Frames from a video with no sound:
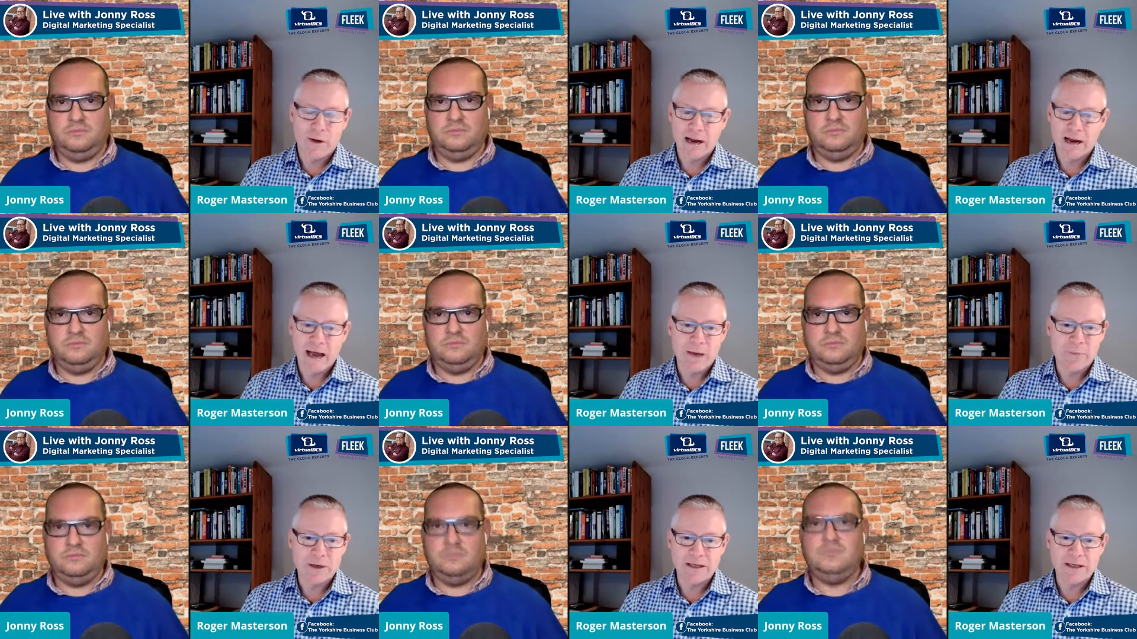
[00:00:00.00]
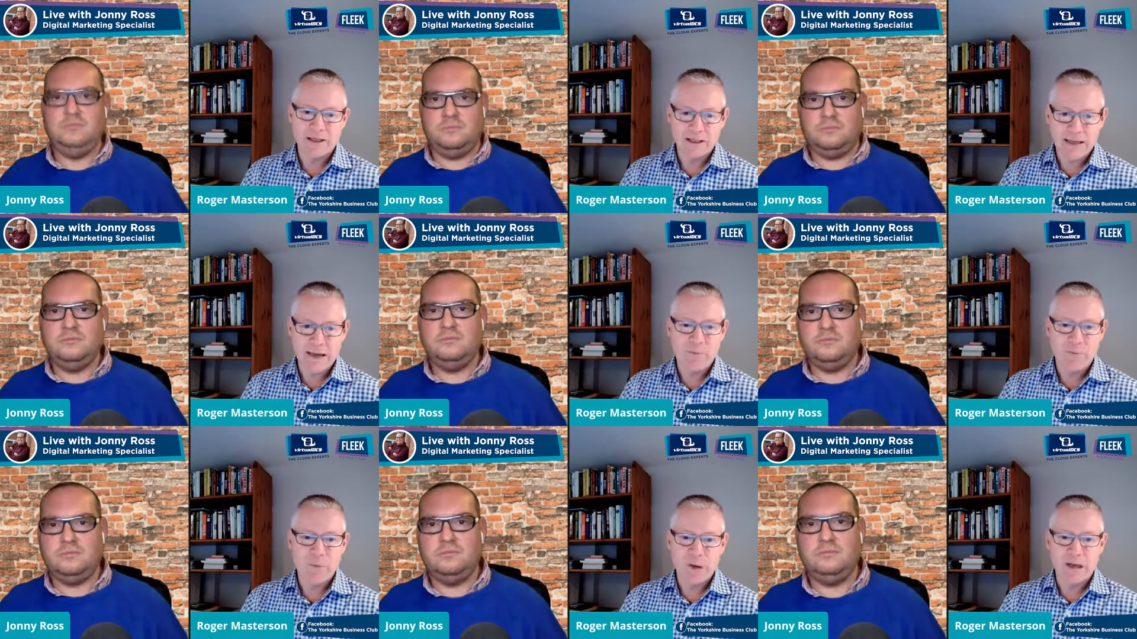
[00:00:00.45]
Speaker 1: Quite happily
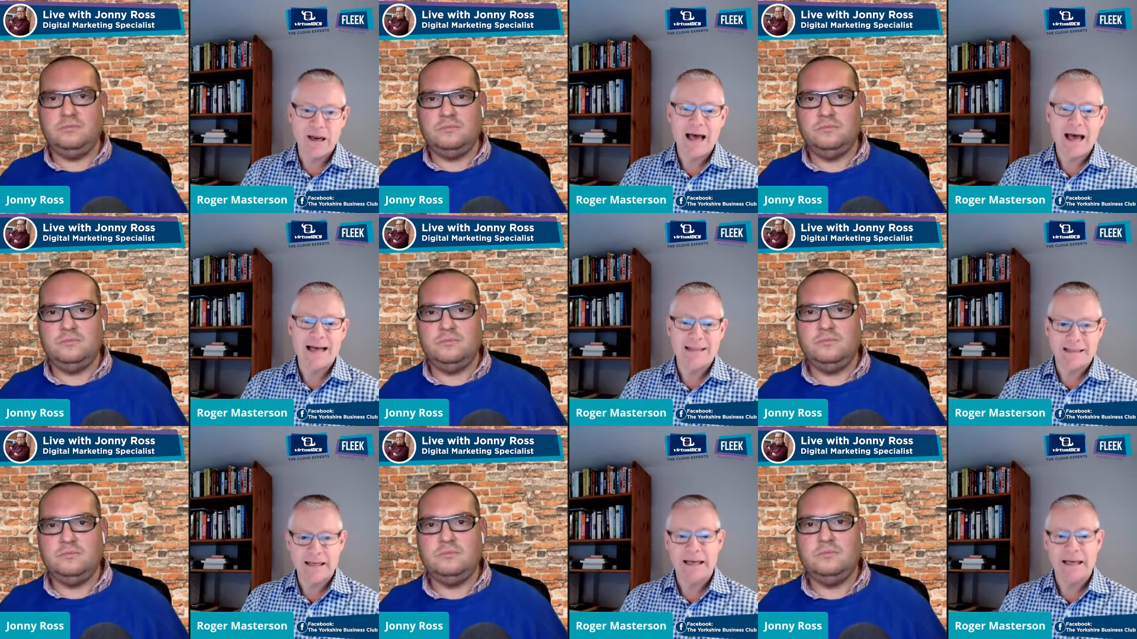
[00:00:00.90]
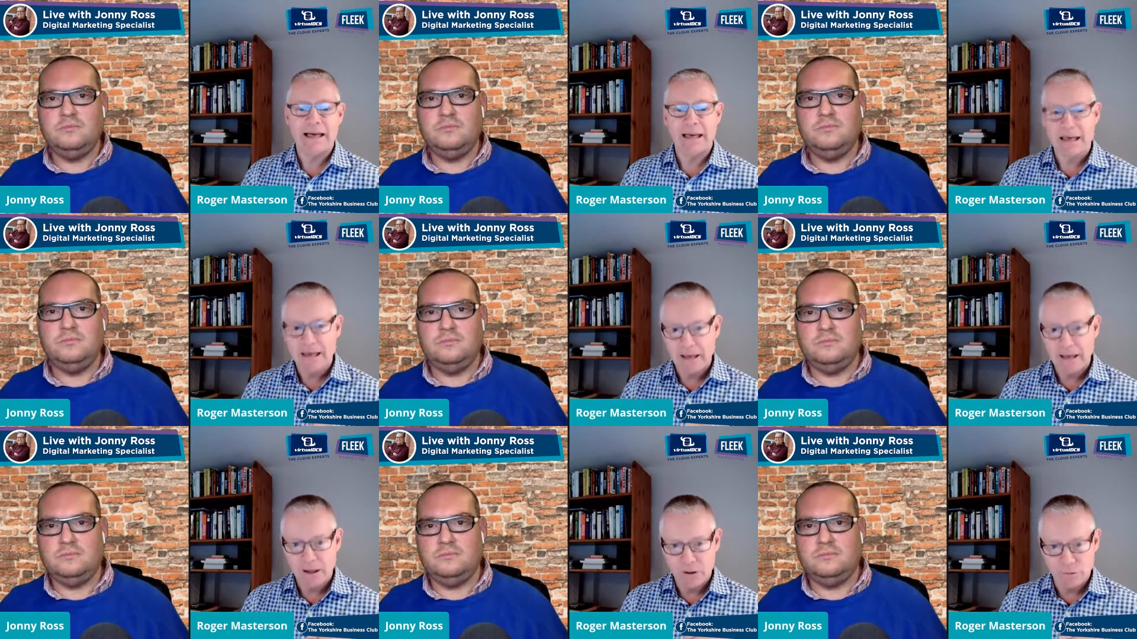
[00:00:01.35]
step in and
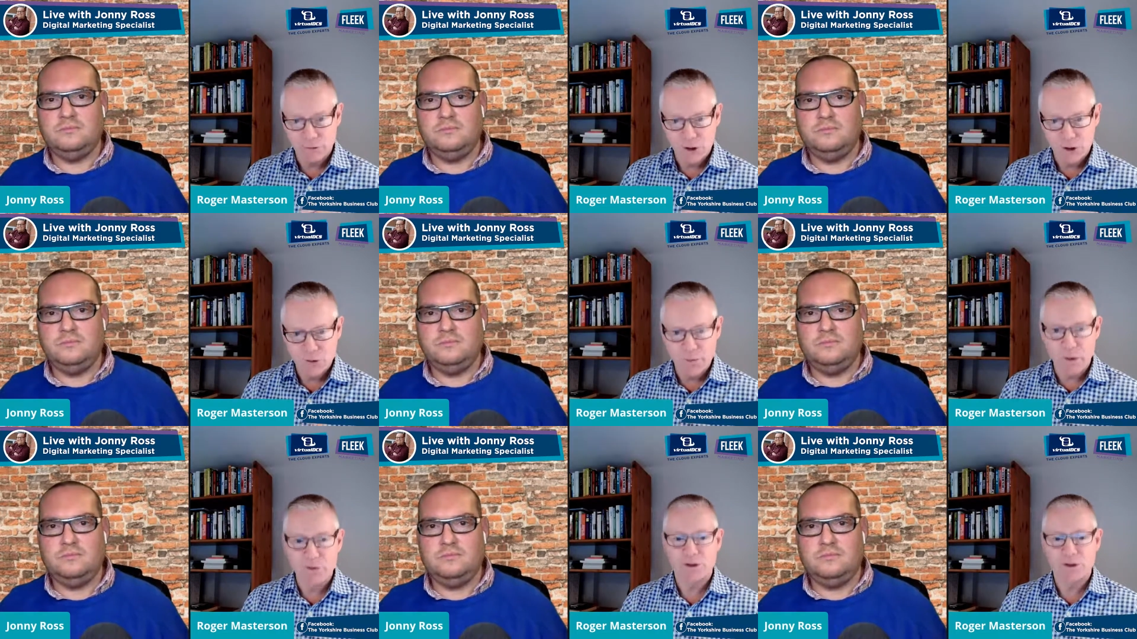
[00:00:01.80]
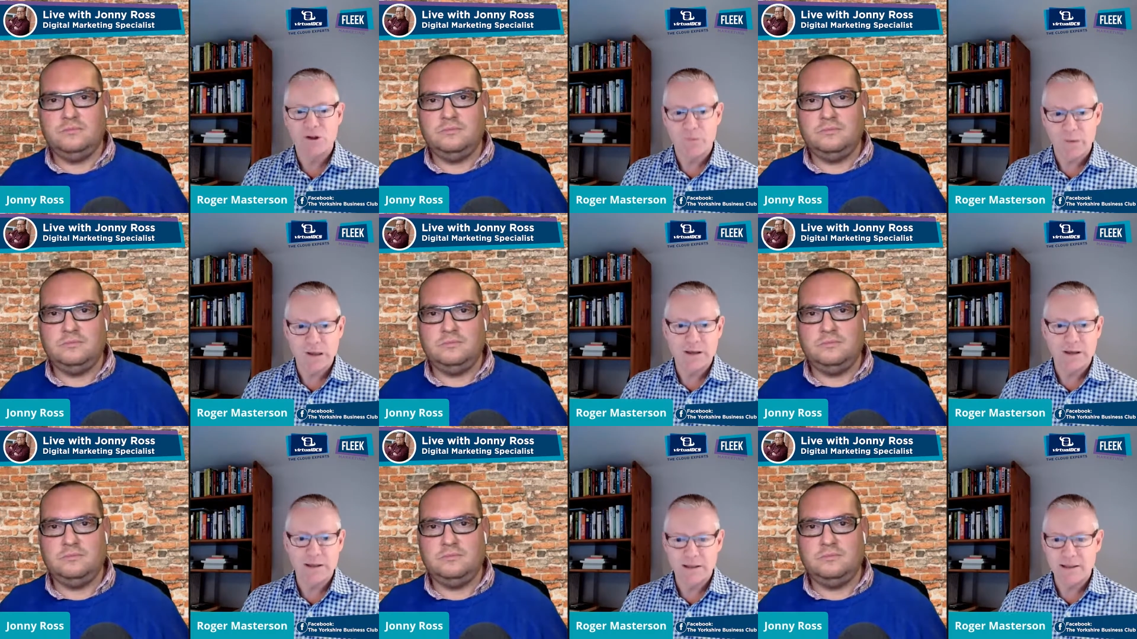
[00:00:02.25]
taking the
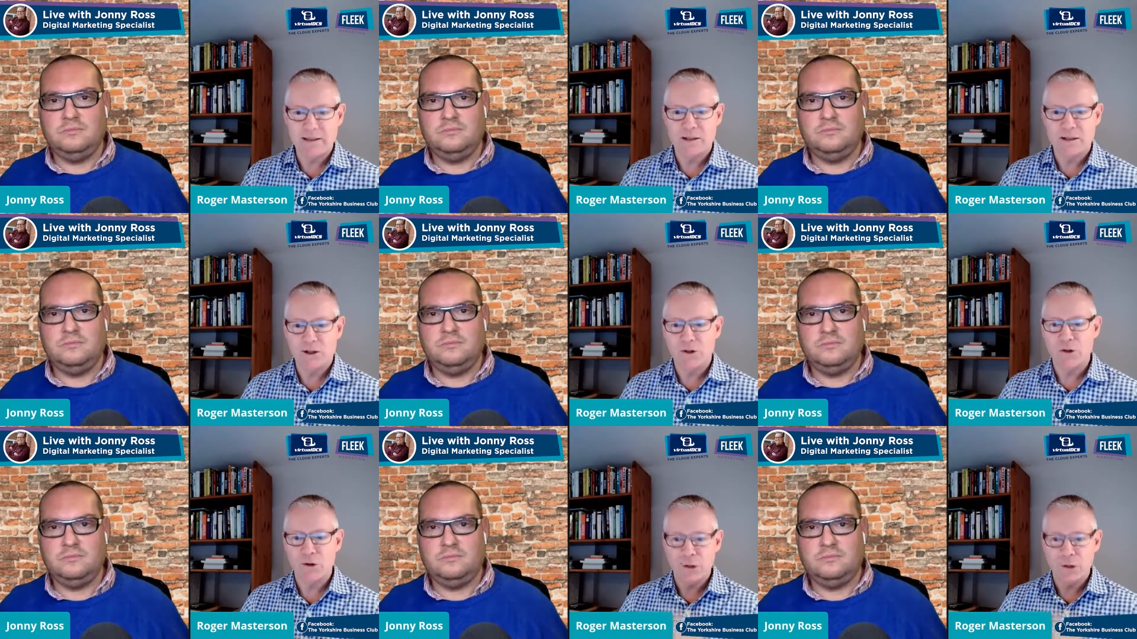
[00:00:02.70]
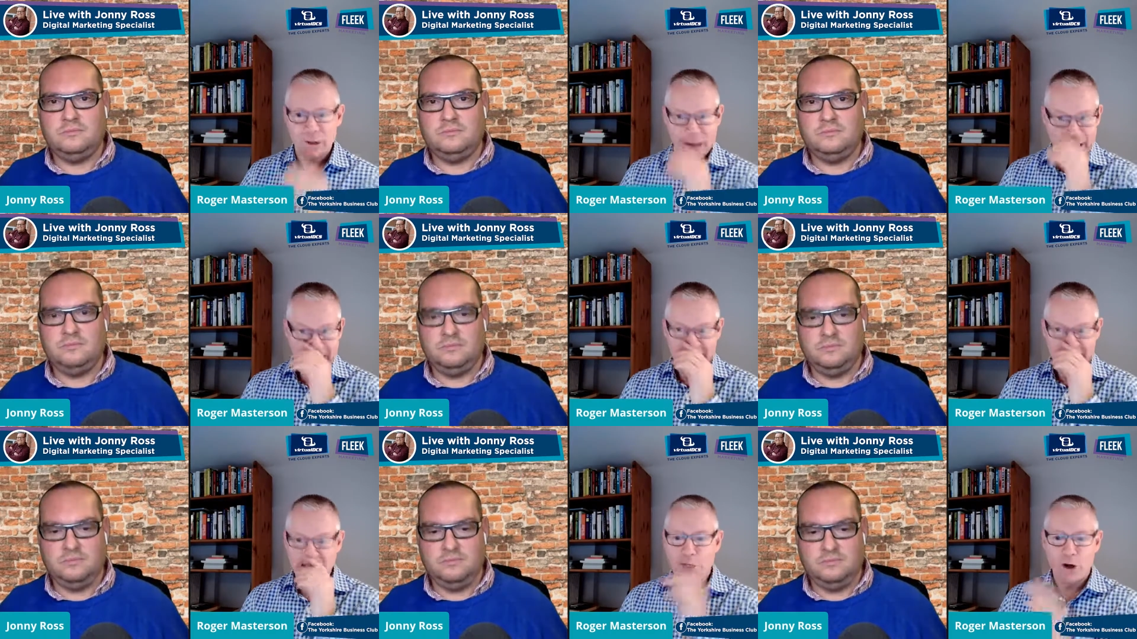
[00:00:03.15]
responsibility to do it.
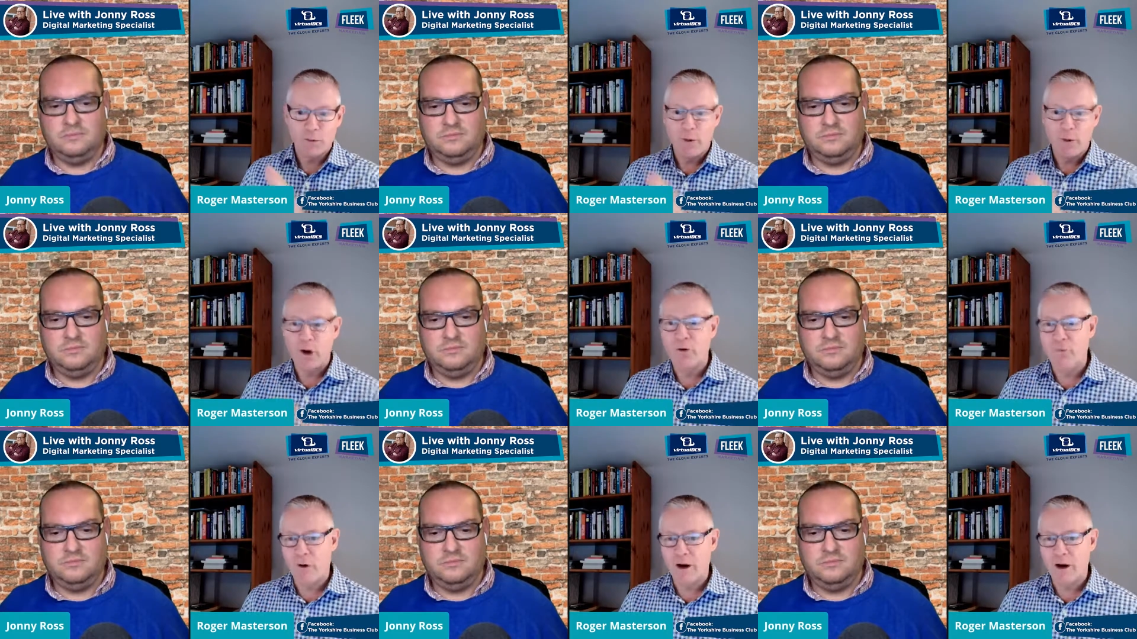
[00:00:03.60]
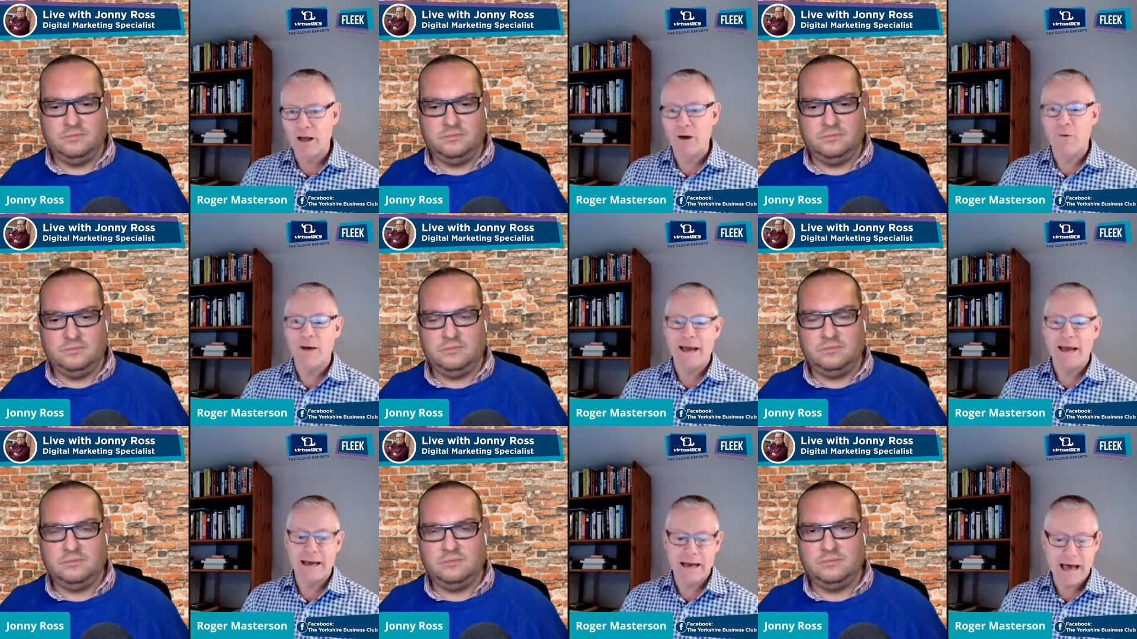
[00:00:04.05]
It's not about running
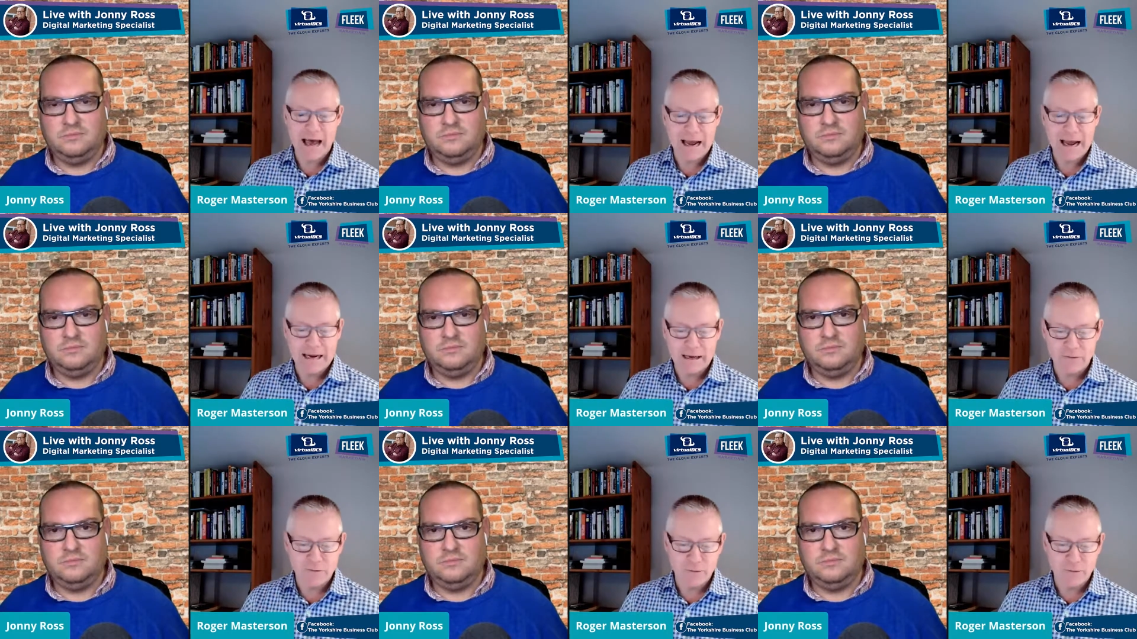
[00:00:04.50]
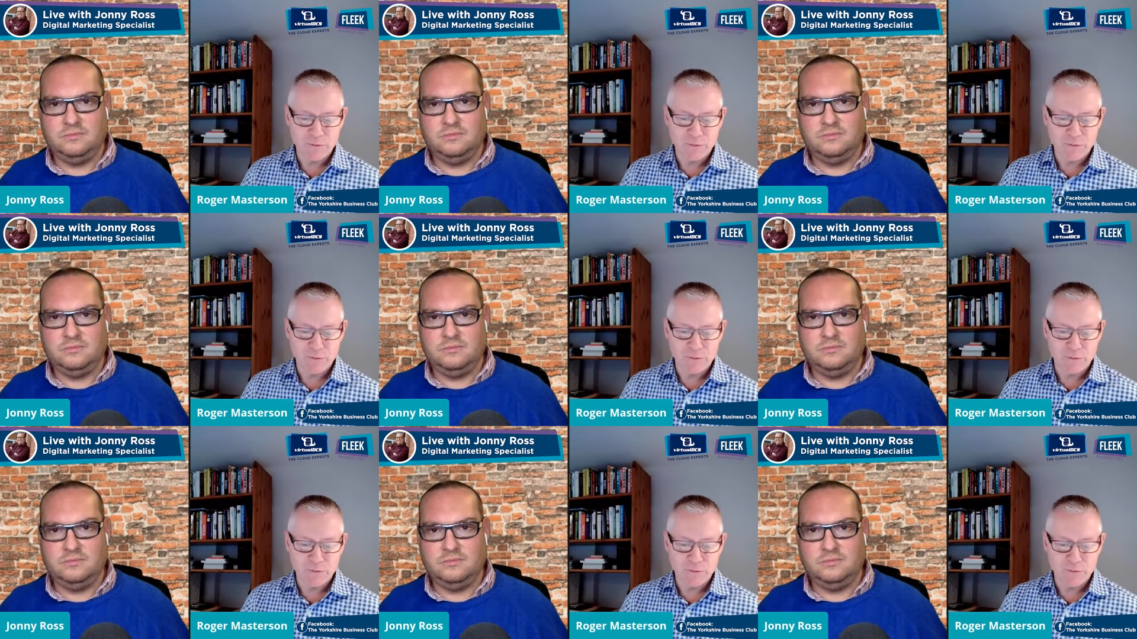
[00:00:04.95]
away and hiding